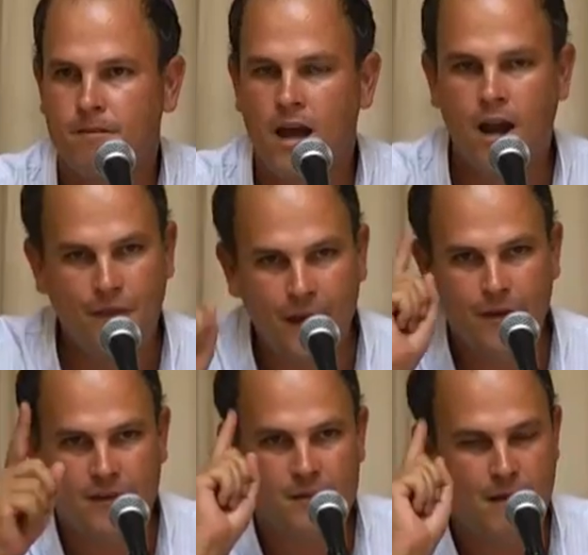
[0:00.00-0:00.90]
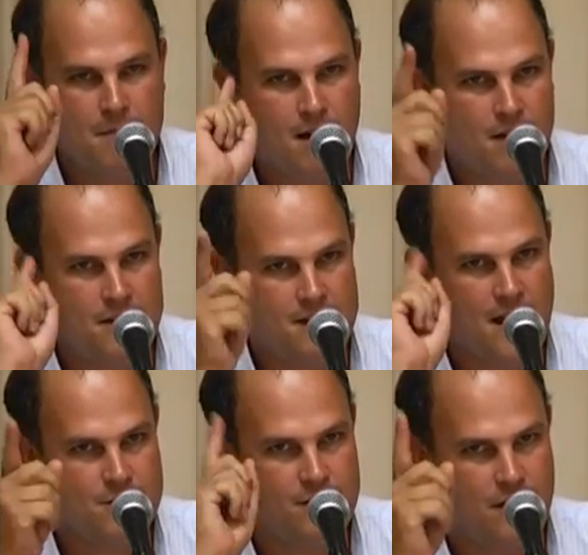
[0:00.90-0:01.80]
And I think this is Maimonides'
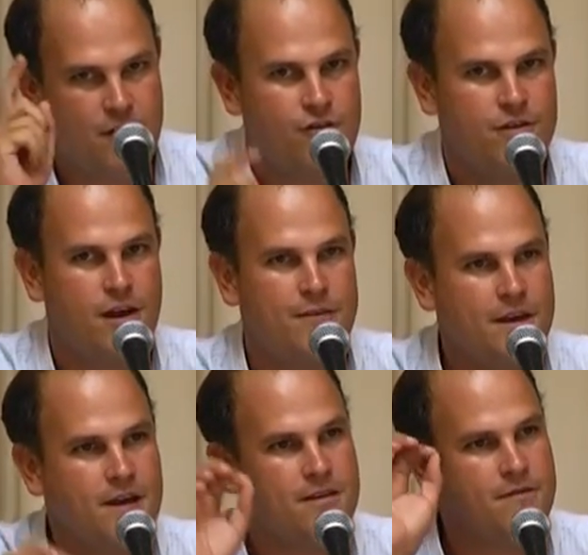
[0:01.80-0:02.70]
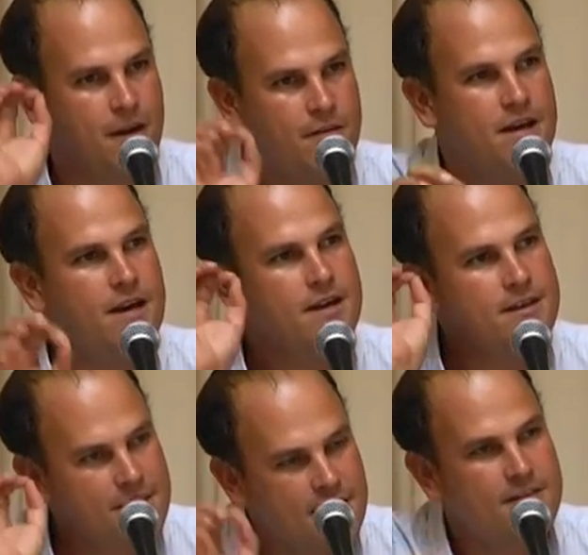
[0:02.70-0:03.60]
observation. I think he's a very
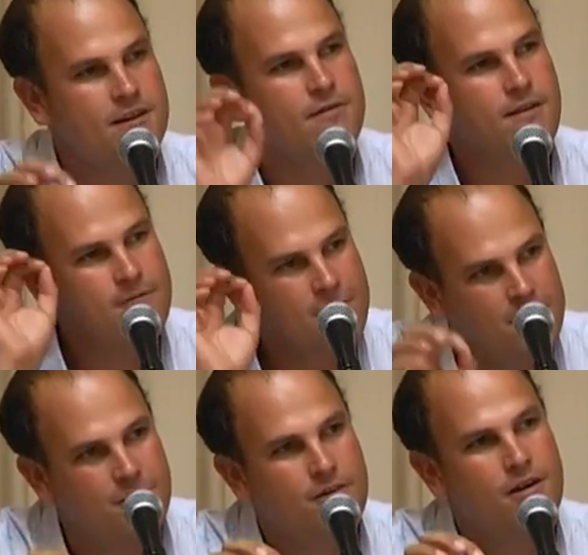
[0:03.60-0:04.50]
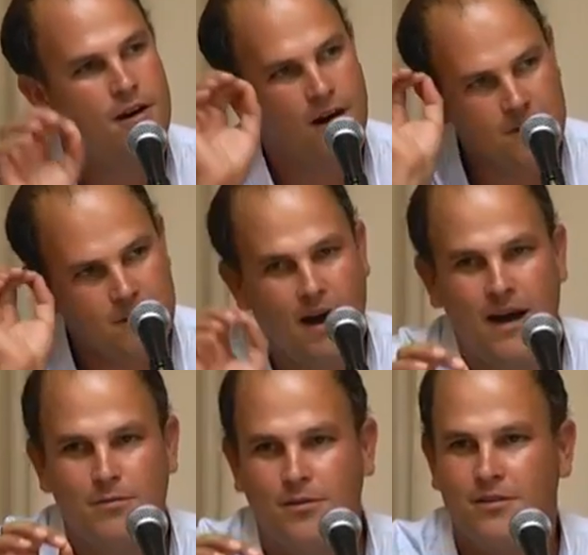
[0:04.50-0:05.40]
sensitive reader of the
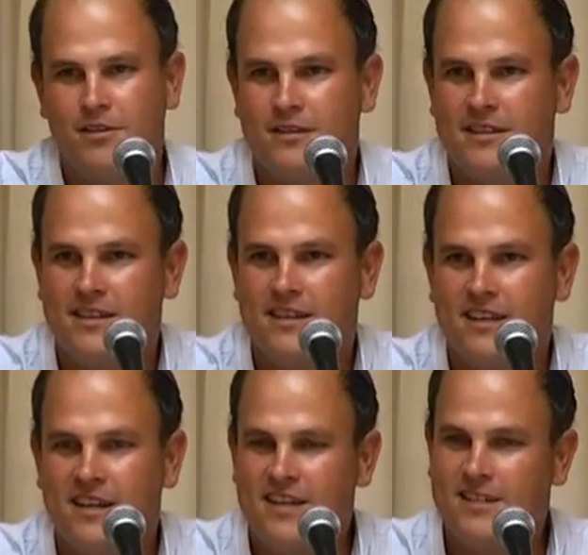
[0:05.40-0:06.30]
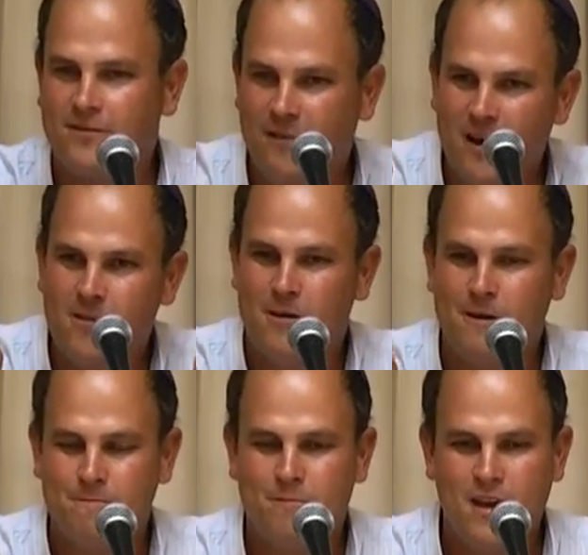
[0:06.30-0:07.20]
Bible. And it's the
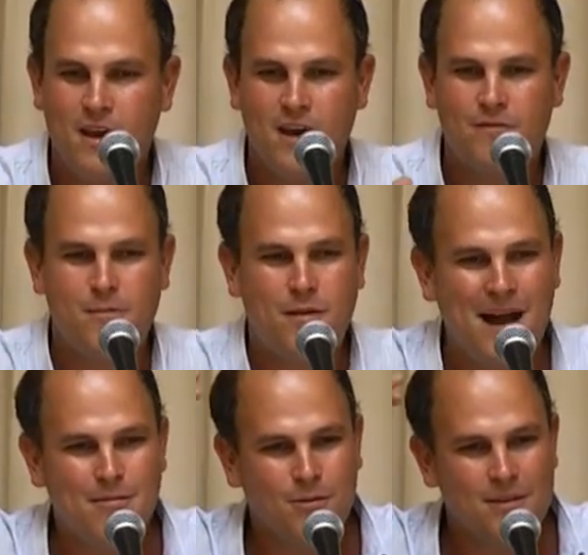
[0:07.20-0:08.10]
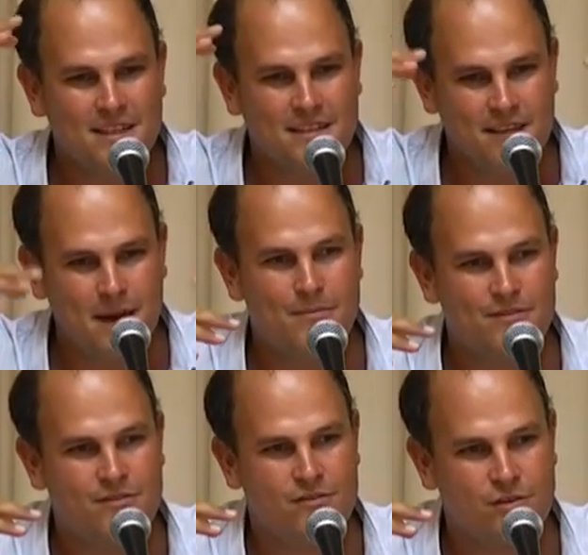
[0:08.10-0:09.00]
following. If the Bible was an
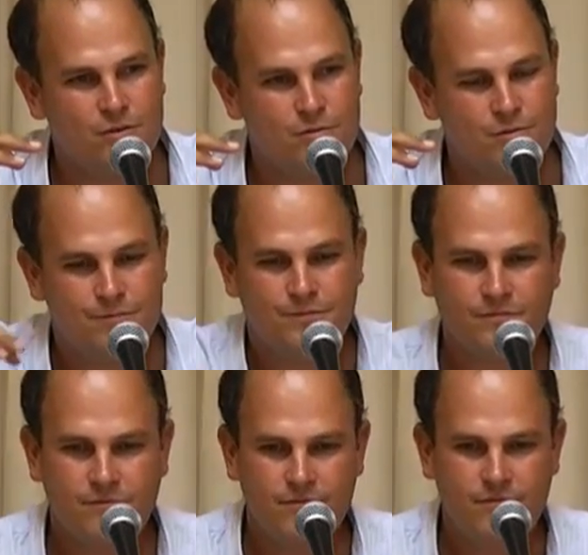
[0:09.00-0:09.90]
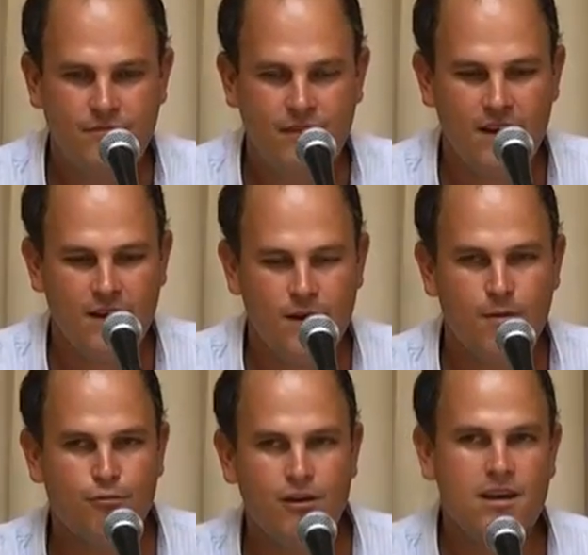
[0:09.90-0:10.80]
attempt to
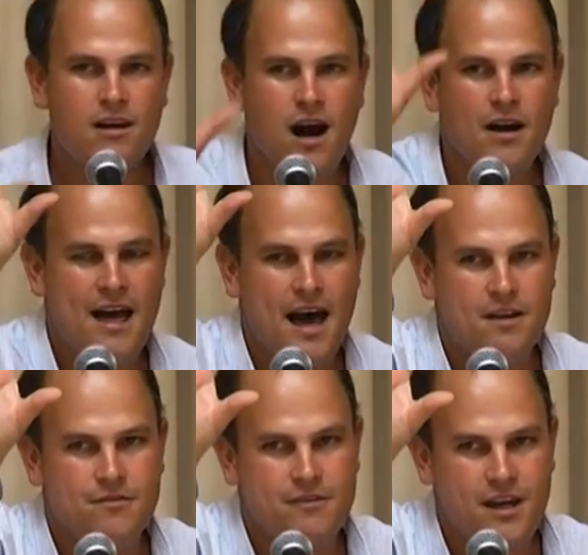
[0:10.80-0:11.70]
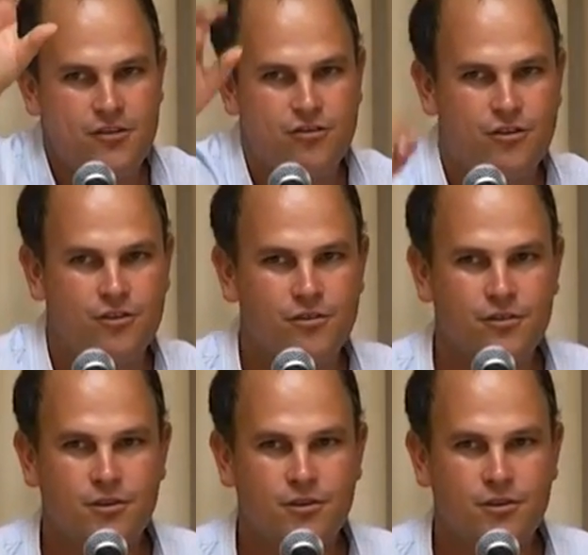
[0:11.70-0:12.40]
bring God out of nature,